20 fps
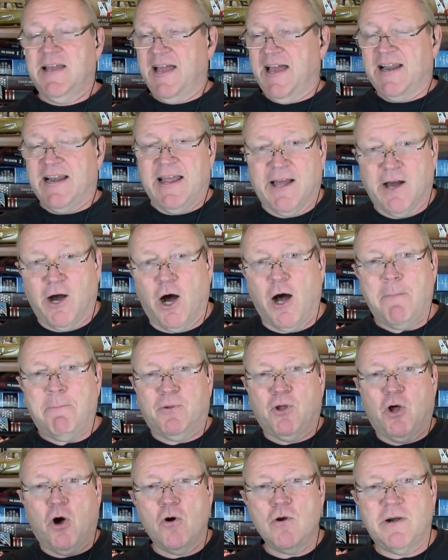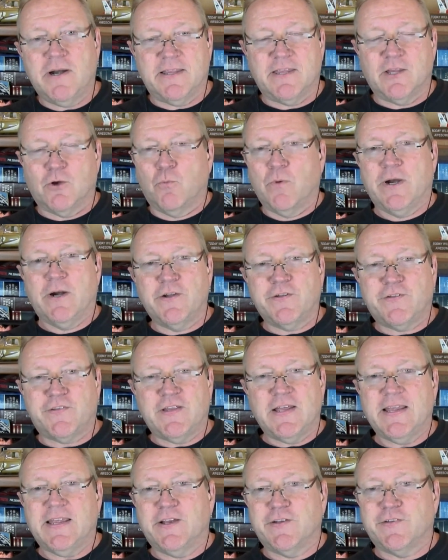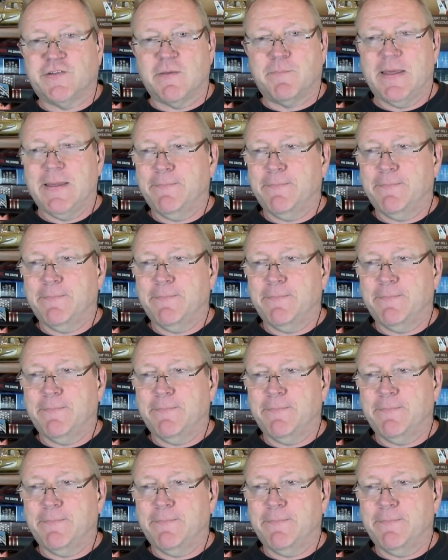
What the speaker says: And I uploaded it, and the weirdest thing is that